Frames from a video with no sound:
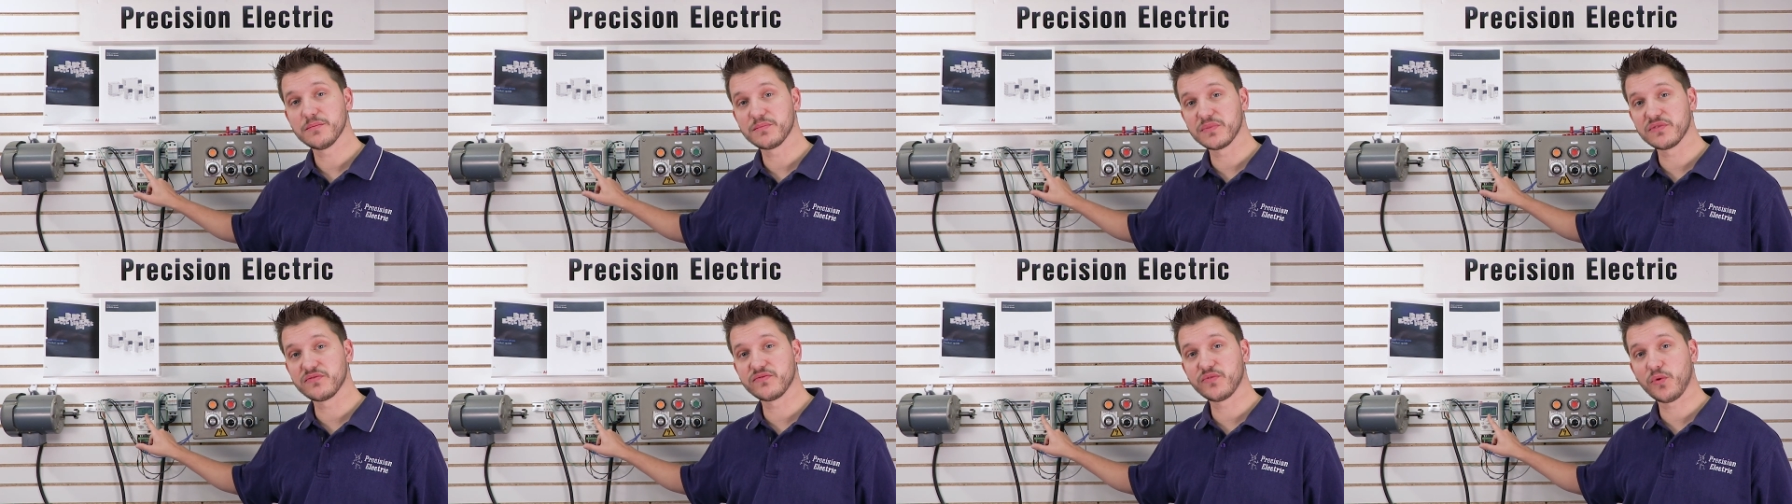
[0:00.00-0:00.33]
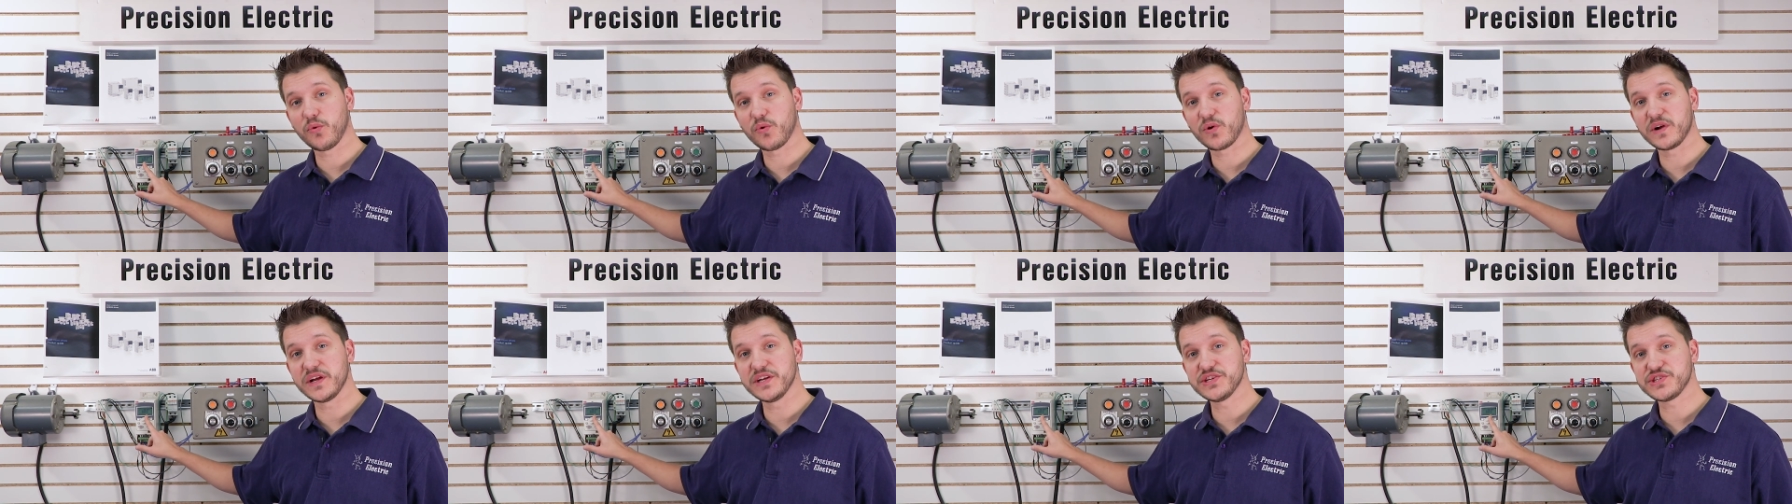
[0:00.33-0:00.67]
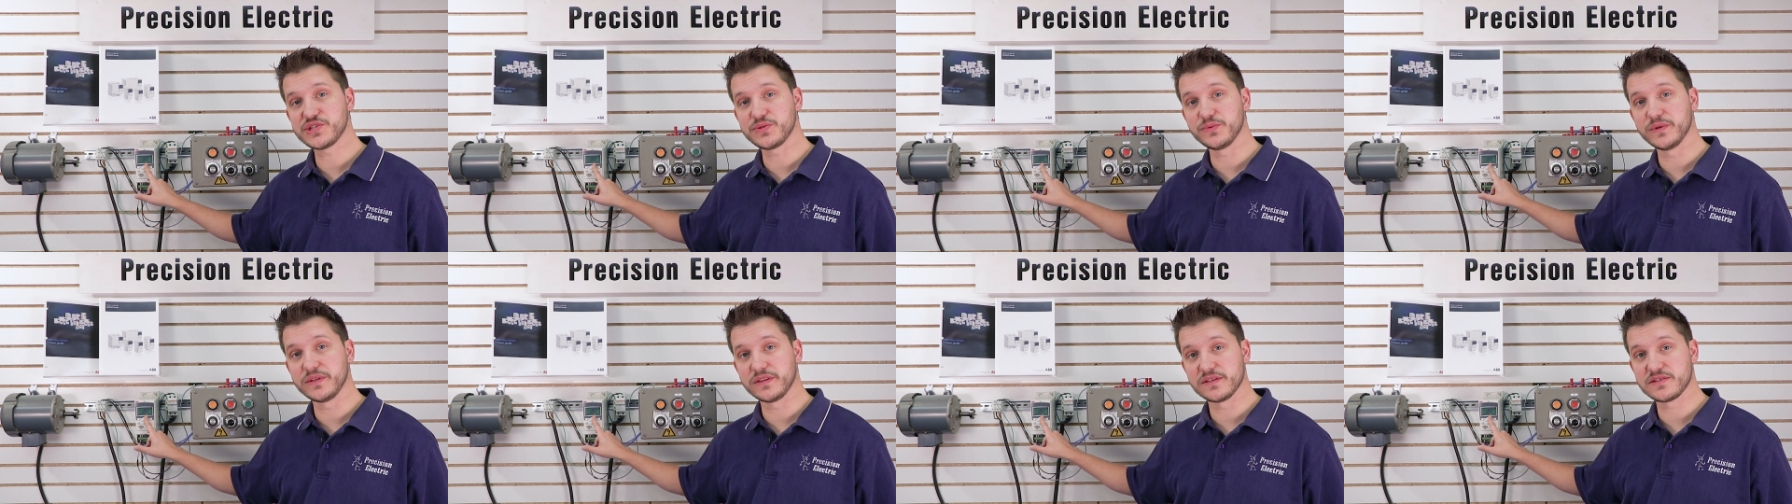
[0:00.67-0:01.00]
before
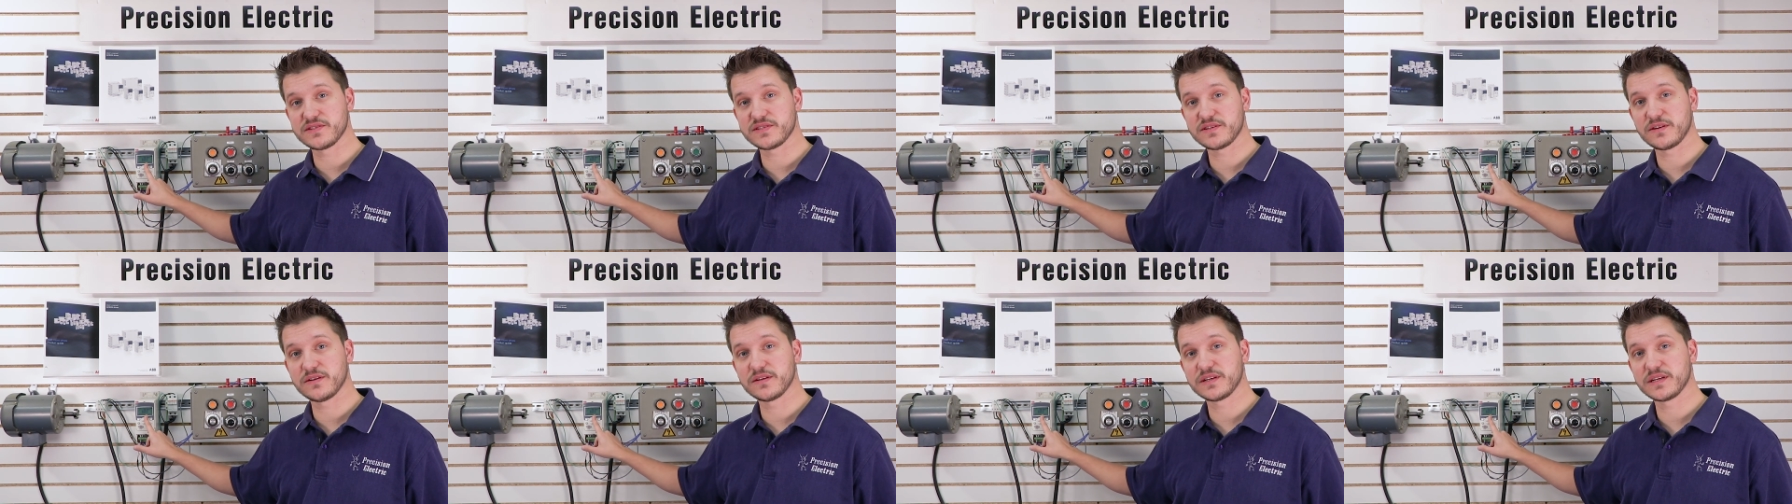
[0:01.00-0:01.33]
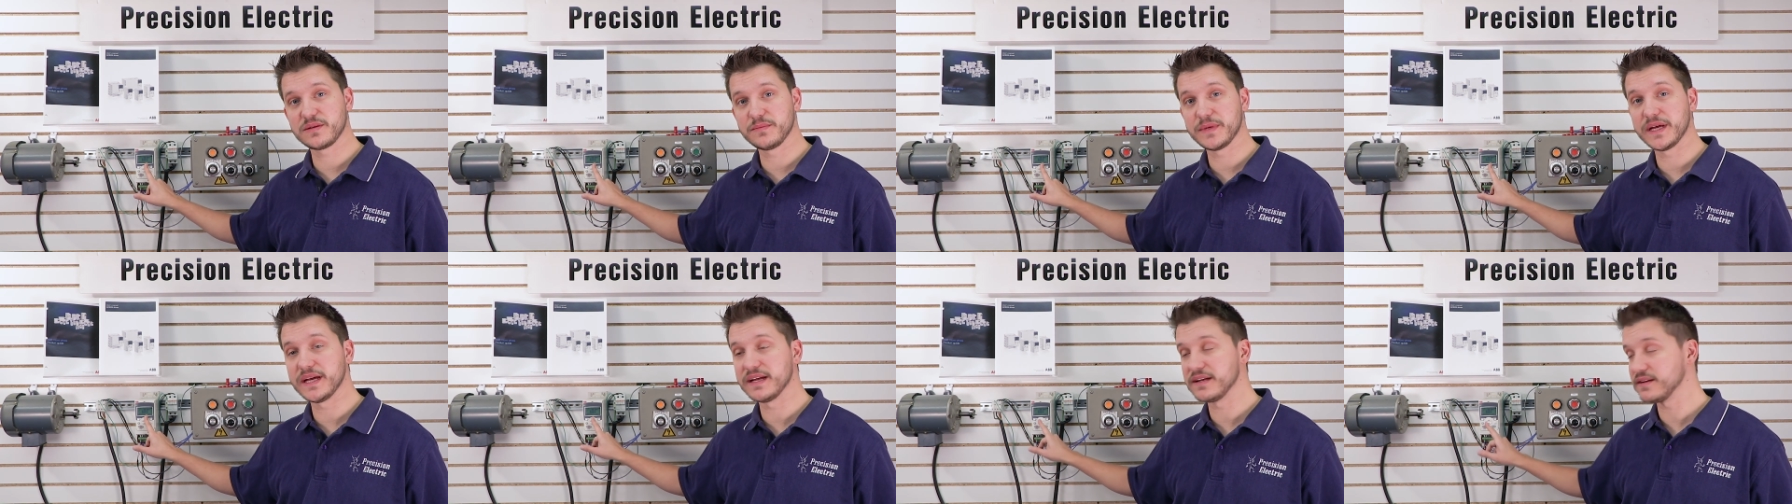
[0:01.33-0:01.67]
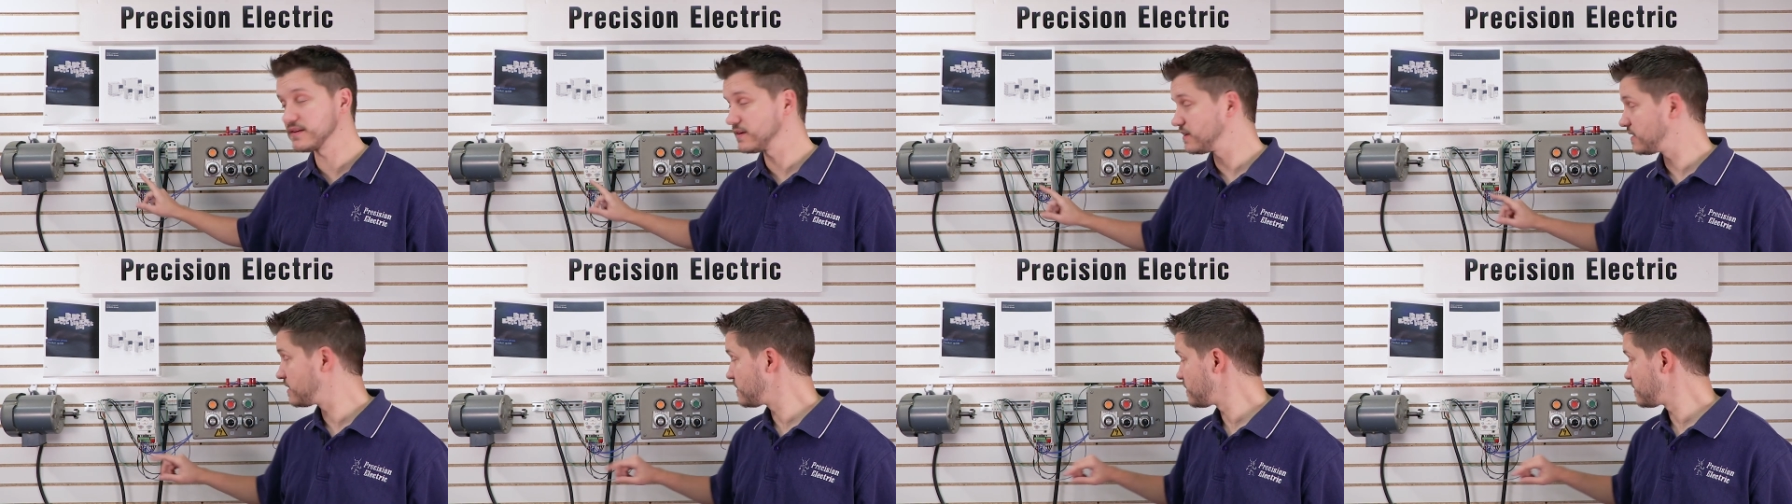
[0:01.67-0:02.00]
issuing the start command.